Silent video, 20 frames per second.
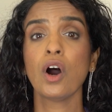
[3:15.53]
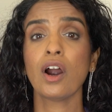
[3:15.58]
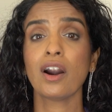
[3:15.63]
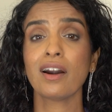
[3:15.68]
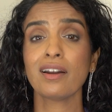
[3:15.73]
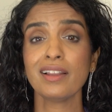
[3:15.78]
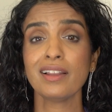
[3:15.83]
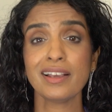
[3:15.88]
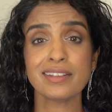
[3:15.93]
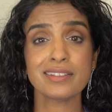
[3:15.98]

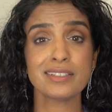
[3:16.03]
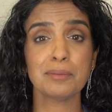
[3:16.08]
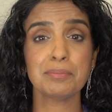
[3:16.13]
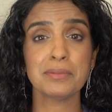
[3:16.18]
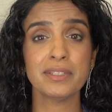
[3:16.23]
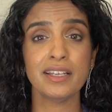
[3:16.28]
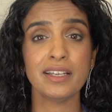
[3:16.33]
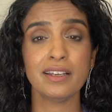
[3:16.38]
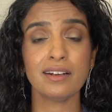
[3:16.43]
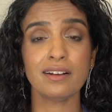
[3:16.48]
Our last
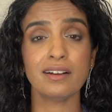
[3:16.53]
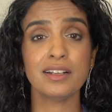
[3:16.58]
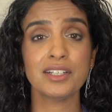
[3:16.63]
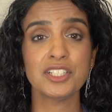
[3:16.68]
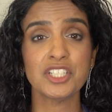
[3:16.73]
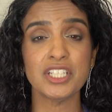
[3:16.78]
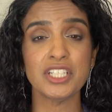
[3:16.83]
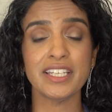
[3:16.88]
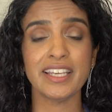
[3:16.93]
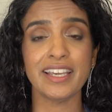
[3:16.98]
update on
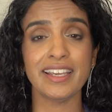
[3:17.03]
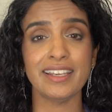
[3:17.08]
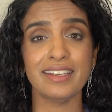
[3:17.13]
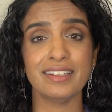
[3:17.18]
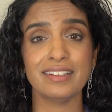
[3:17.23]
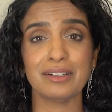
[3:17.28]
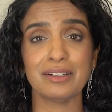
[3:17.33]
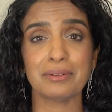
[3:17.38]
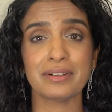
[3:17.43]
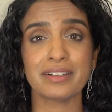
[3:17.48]
GKE
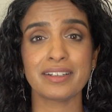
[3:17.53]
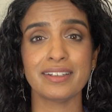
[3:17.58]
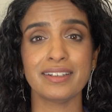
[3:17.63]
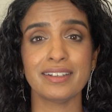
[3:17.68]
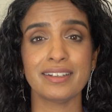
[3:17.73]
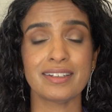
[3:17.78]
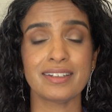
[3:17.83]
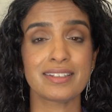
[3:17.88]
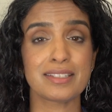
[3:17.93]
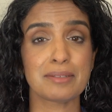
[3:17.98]

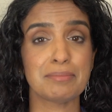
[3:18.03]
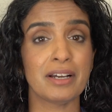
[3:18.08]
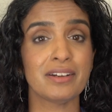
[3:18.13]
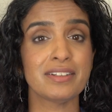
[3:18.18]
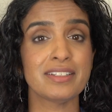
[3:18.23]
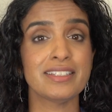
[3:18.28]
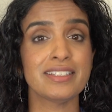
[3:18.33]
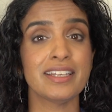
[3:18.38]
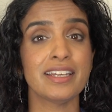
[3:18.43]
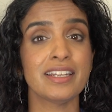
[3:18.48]
networking is
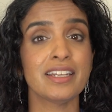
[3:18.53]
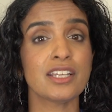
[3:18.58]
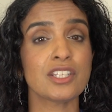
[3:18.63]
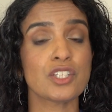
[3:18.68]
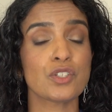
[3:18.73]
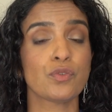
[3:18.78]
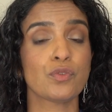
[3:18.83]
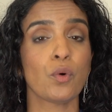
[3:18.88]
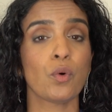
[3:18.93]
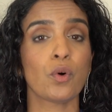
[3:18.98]
about
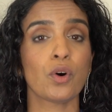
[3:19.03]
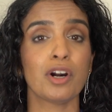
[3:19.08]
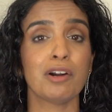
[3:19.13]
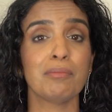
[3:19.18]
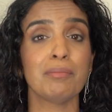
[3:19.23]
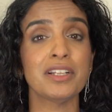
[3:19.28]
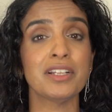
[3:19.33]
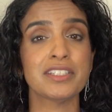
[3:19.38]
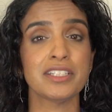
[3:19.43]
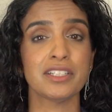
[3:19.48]
DNS for
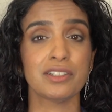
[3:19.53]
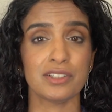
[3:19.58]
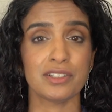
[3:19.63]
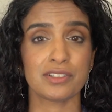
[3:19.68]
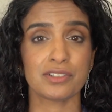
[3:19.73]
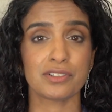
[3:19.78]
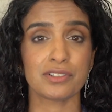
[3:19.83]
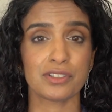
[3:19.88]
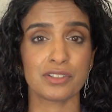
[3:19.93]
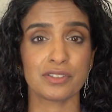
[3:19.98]

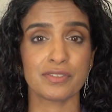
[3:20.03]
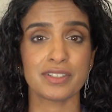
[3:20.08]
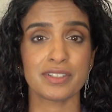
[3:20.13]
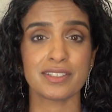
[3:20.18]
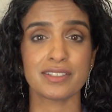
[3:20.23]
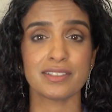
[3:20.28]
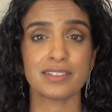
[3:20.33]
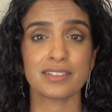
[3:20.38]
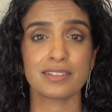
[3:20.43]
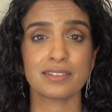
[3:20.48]
multi-cluster
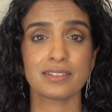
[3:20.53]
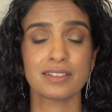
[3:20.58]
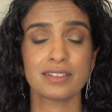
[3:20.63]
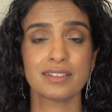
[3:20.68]
services.